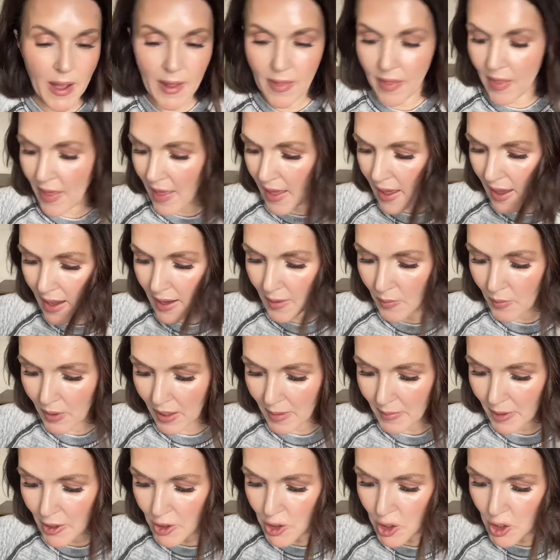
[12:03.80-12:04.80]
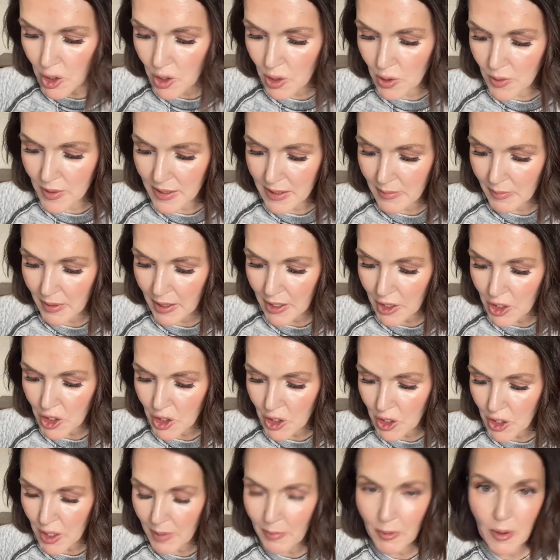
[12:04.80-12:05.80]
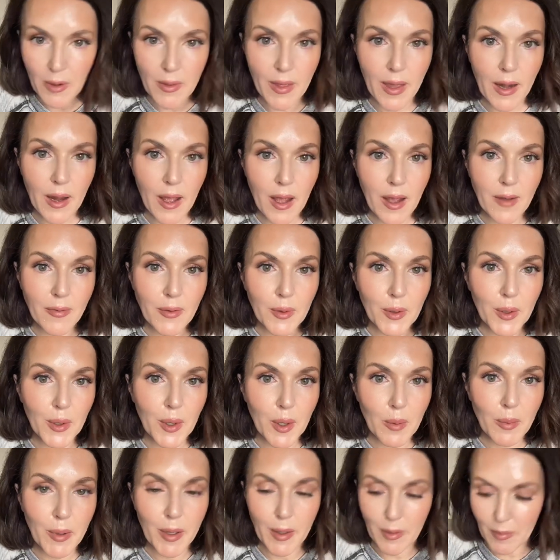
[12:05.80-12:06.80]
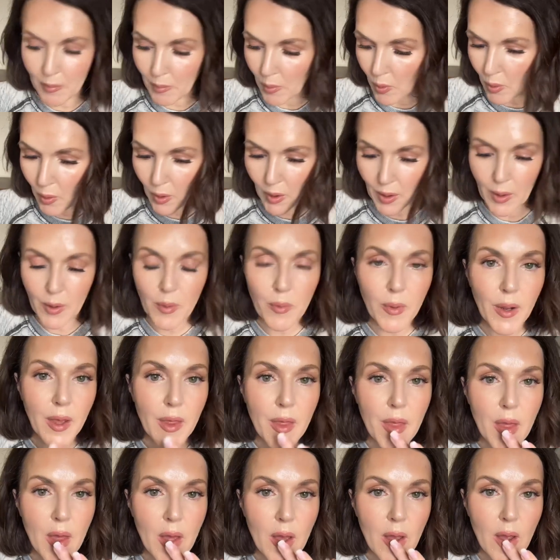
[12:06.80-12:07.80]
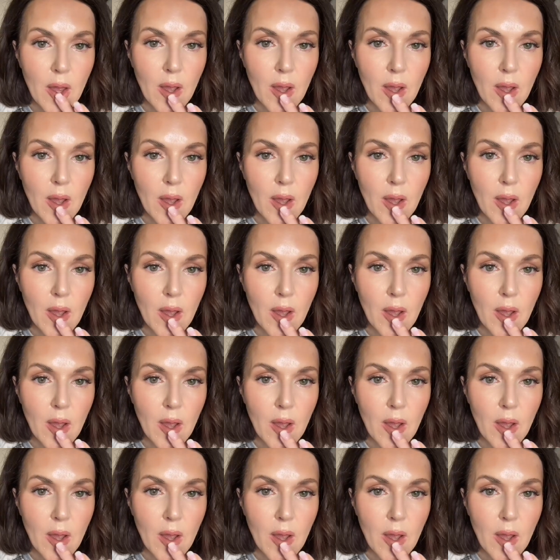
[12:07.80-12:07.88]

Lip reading: then what I'm going to do is I'm going to shimmer that off a little bit more with